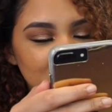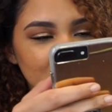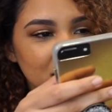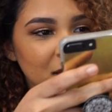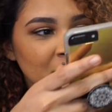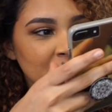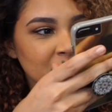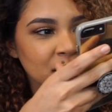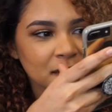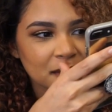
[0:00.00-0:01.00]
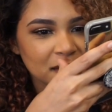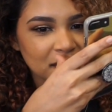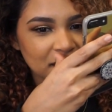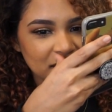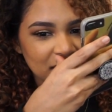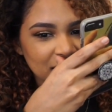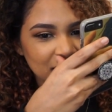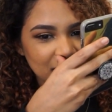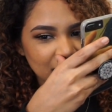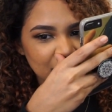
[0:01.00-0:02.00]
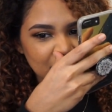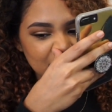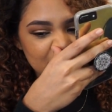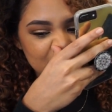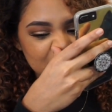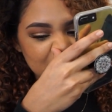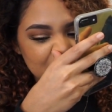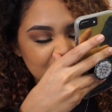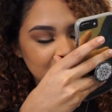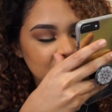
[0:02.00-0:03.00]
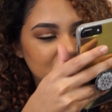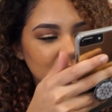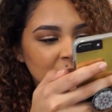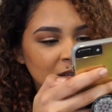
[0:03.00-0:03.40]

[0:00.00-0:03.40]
(silent)